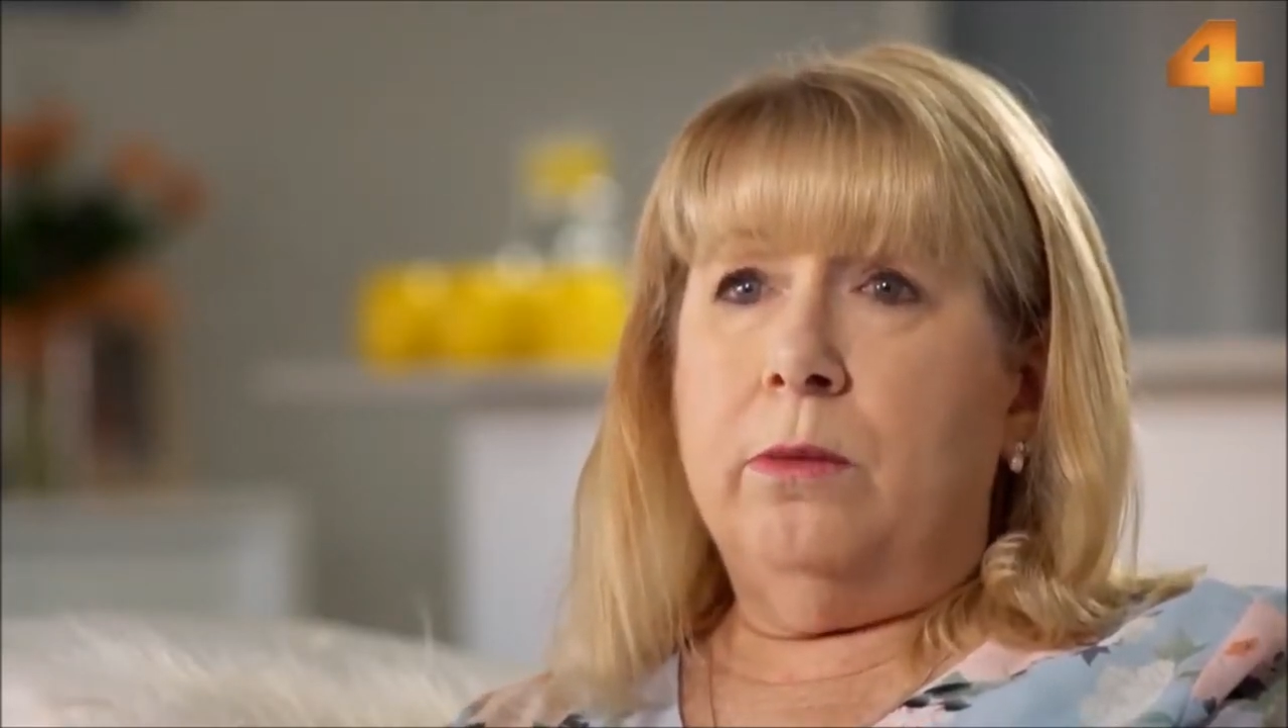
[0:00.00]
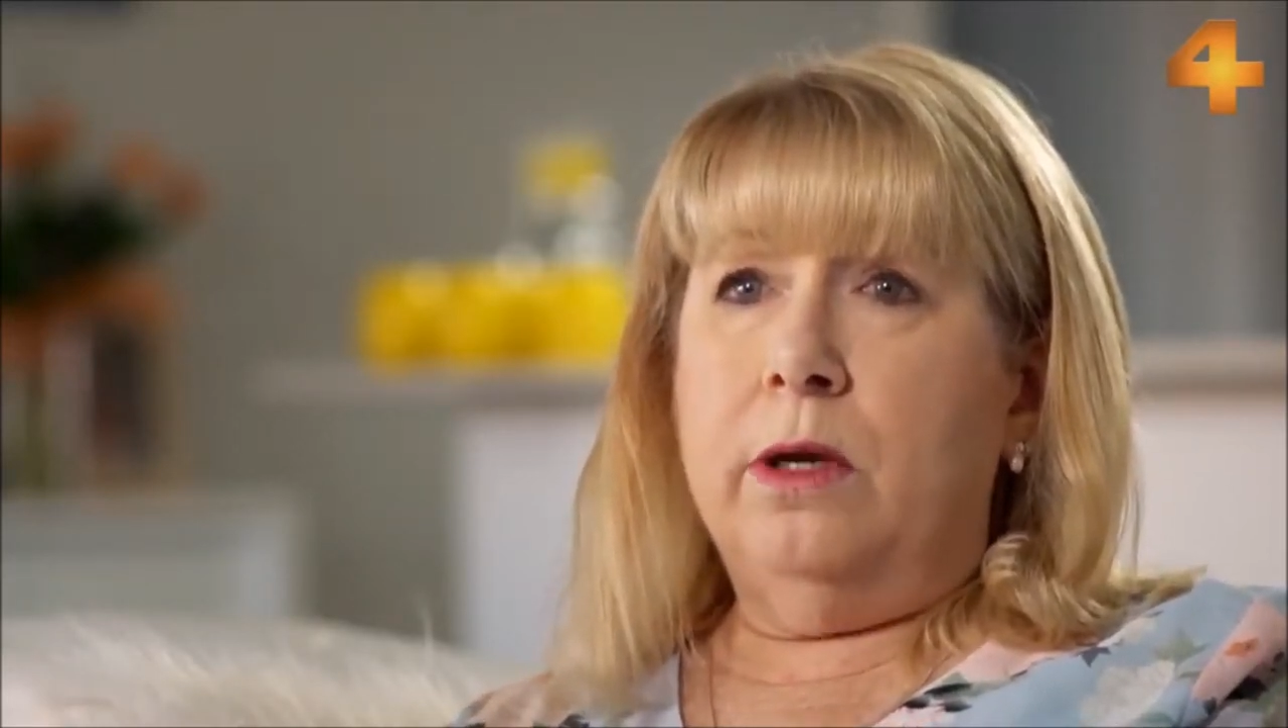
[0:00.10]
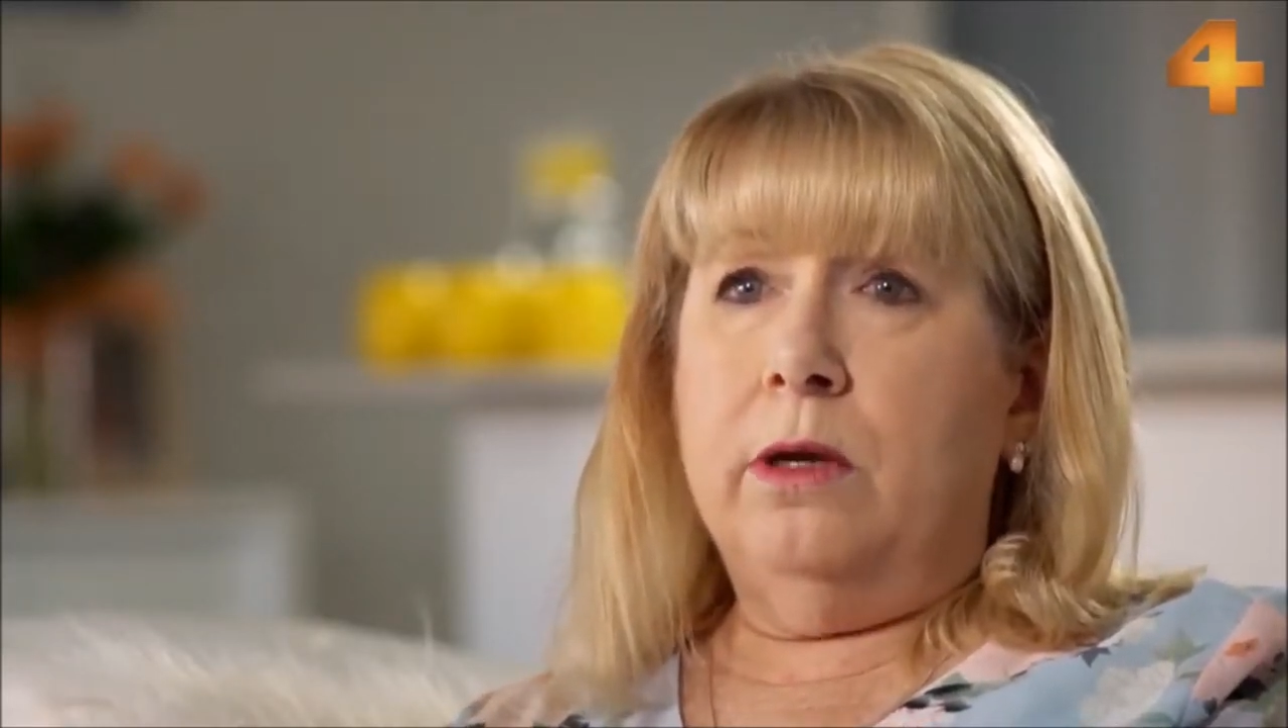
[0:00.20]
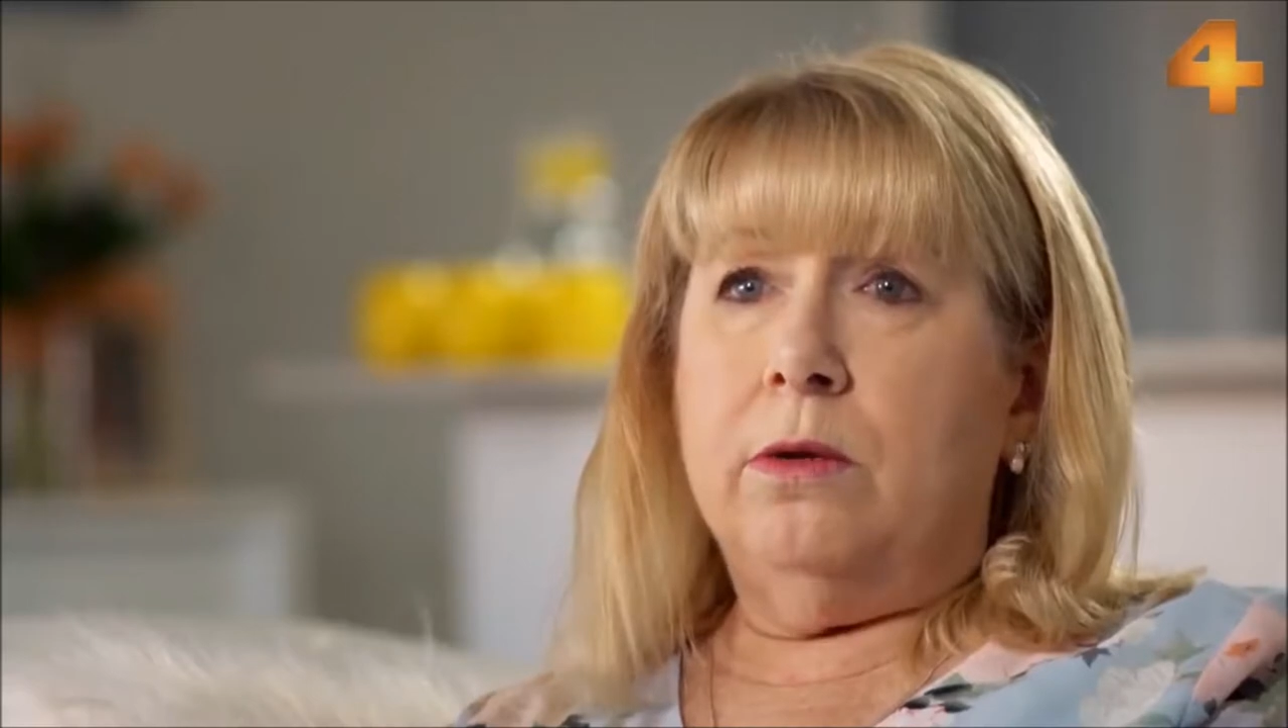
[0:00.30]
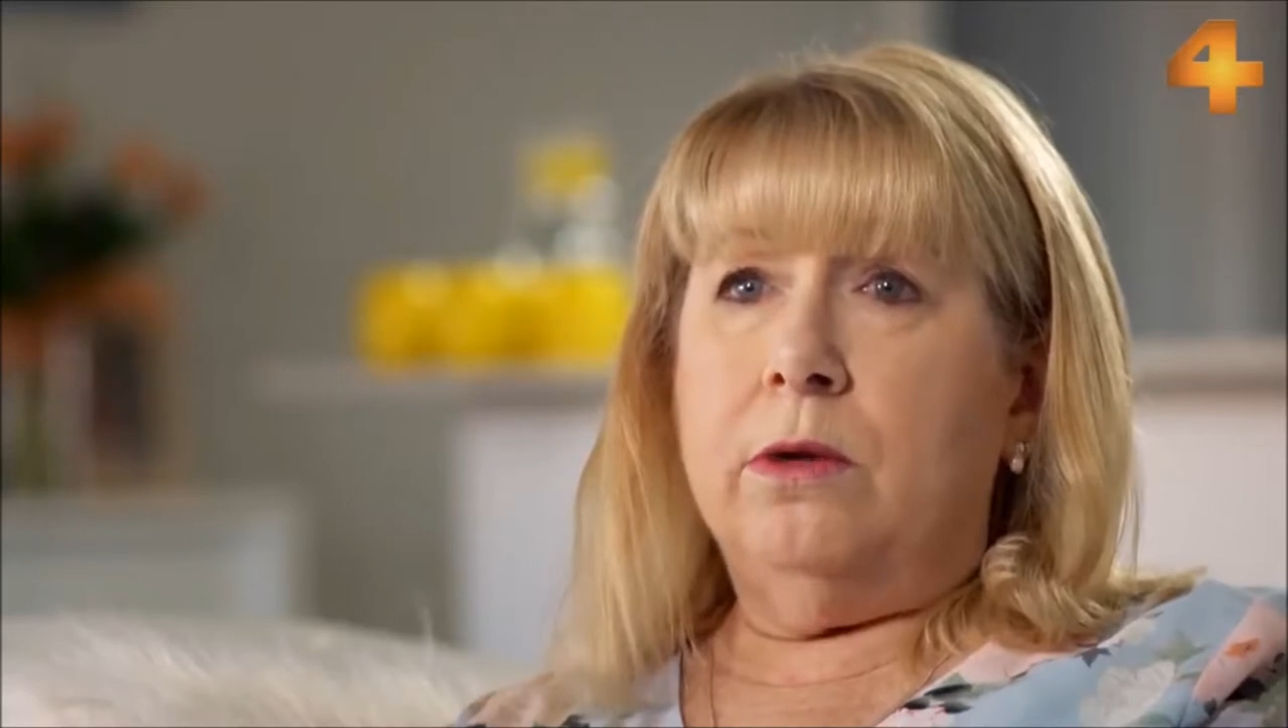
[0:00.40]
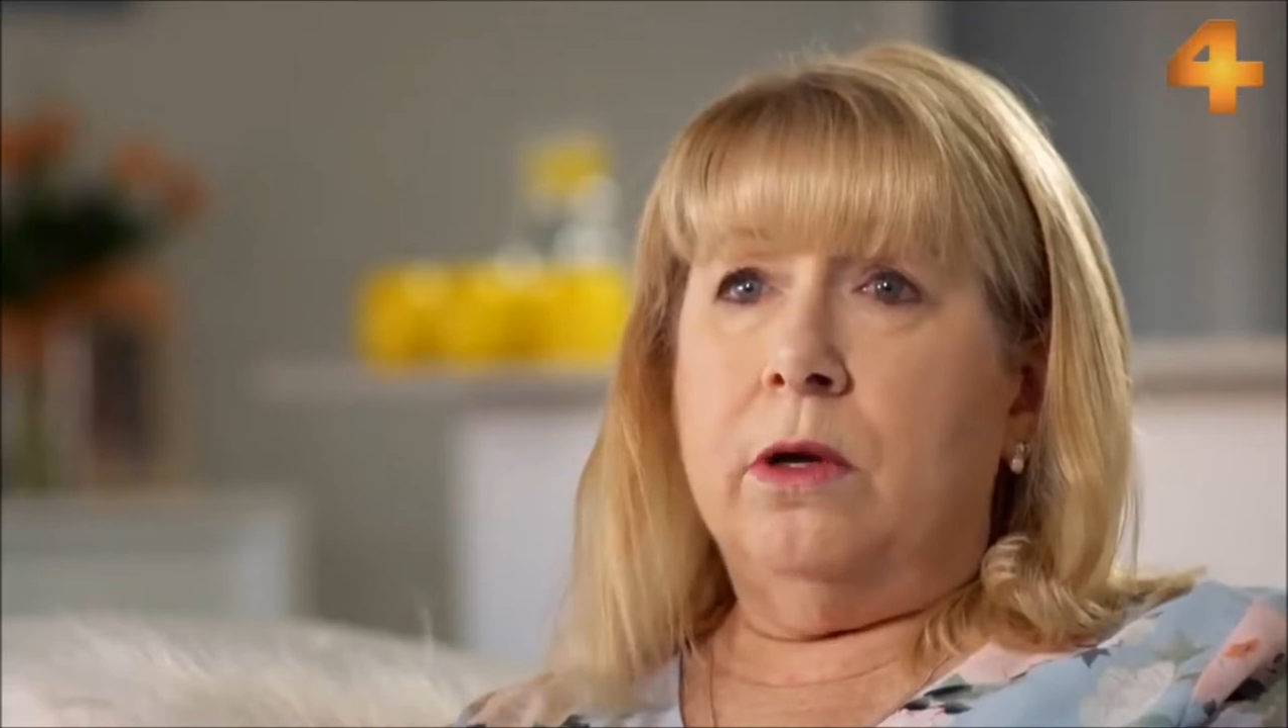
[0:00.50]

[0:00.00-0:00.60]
medical